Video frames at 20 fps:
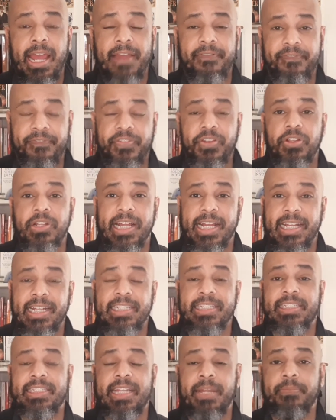I feel like a
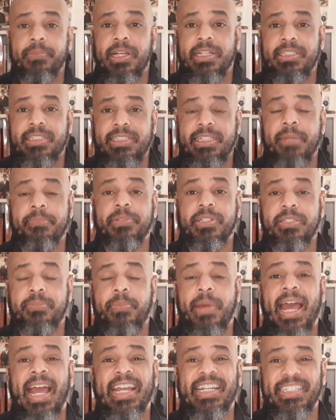stimulus
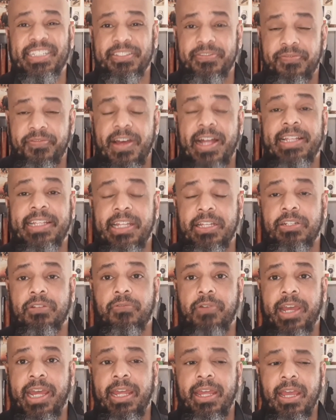package is finally on the
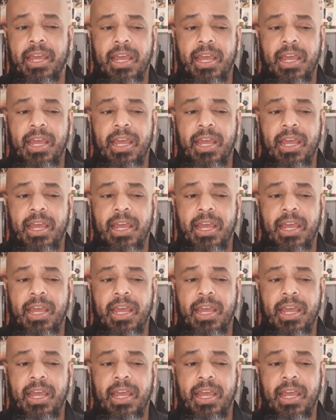way.